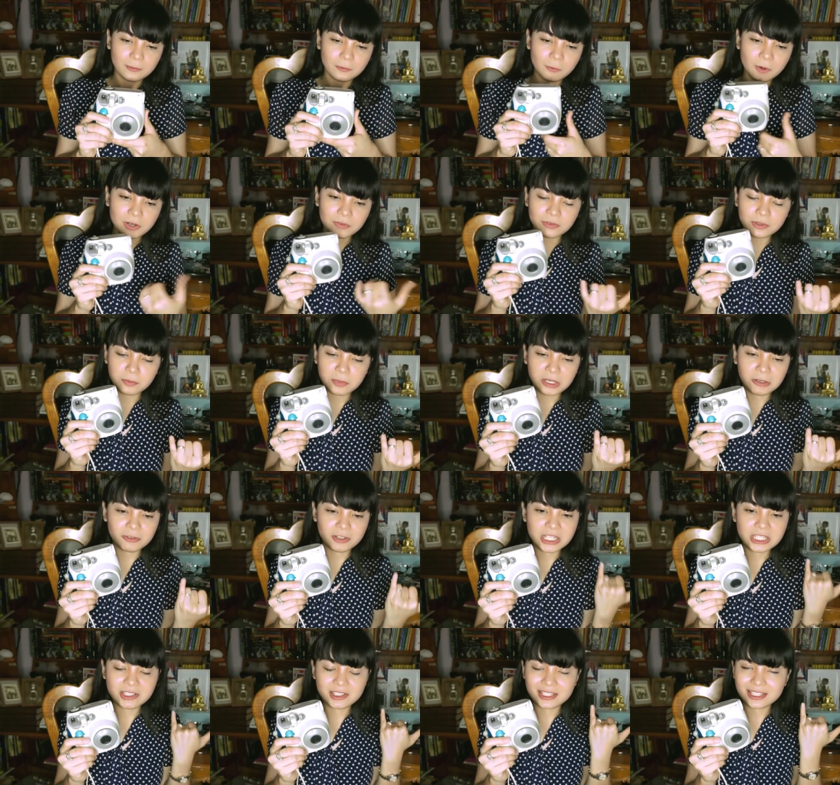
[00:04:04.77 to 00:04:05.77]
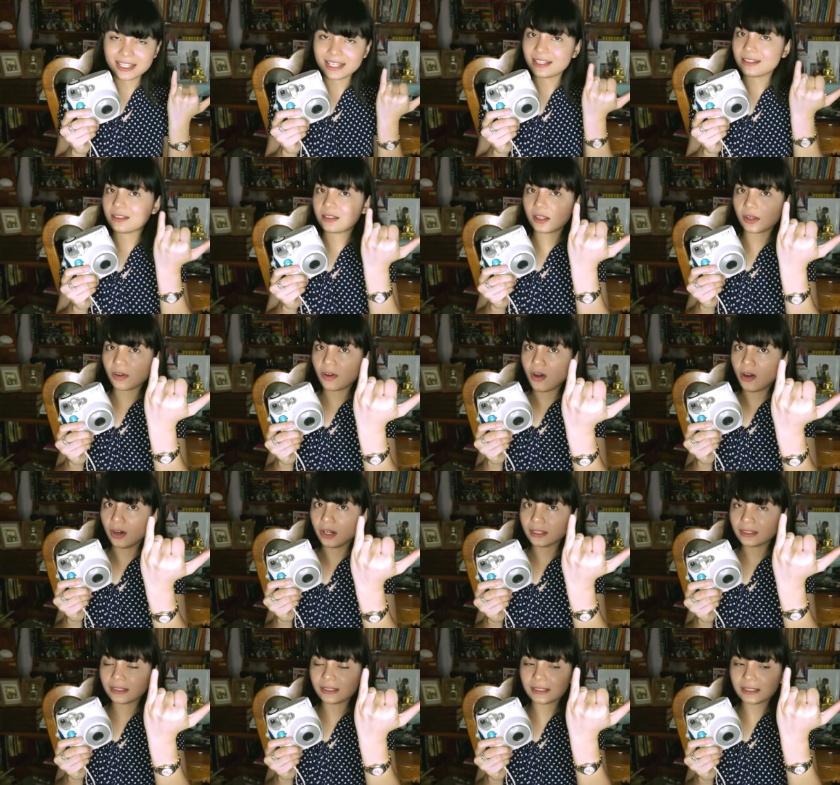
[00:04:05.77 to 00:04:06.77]
one of the main reasons is the
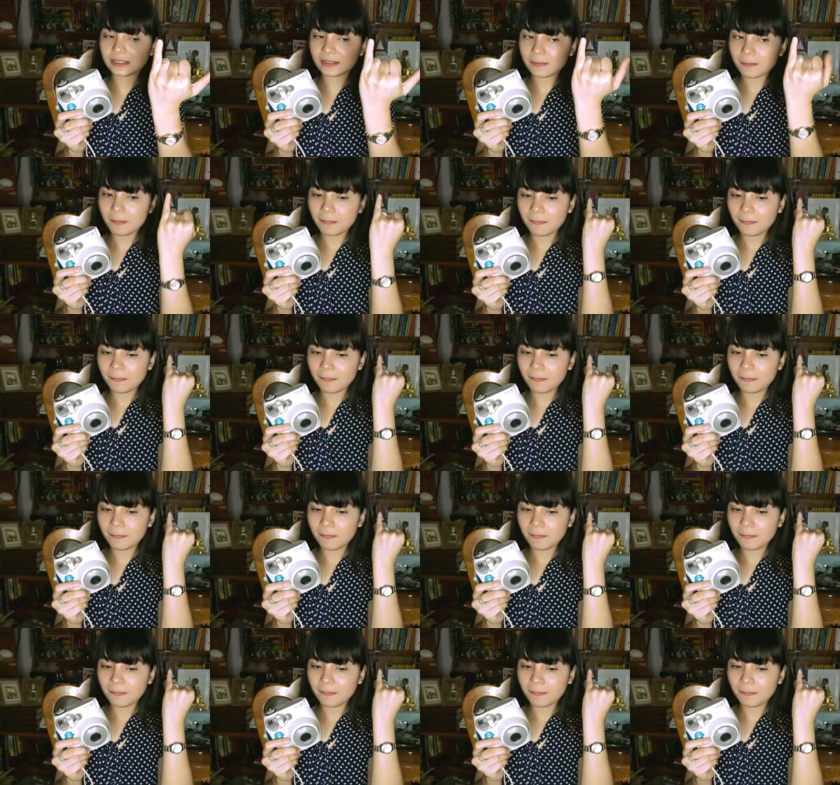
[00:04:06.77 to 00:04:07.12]
cost.